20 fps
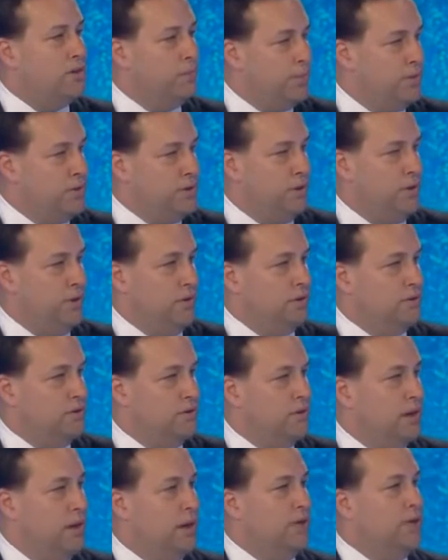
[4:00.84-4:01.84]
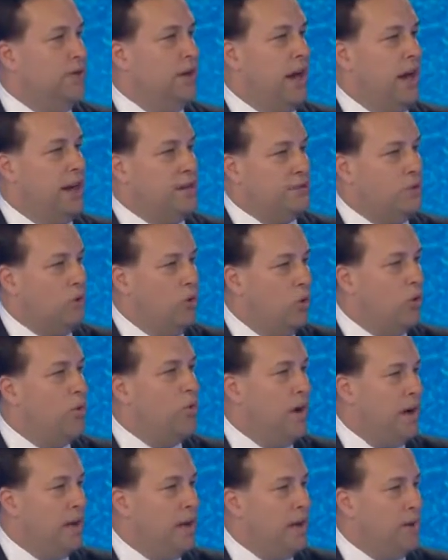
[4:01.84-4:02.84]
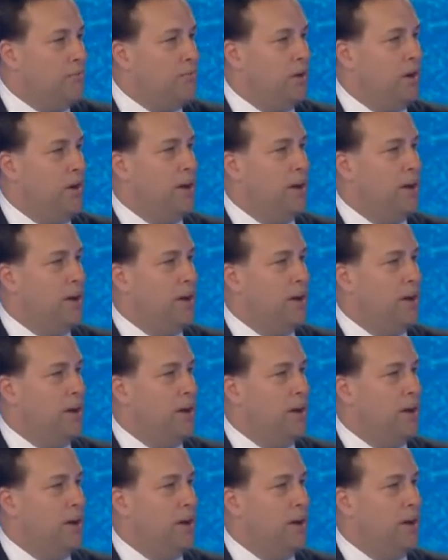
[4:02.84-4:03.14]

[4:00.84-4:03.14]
to produce that hasn't already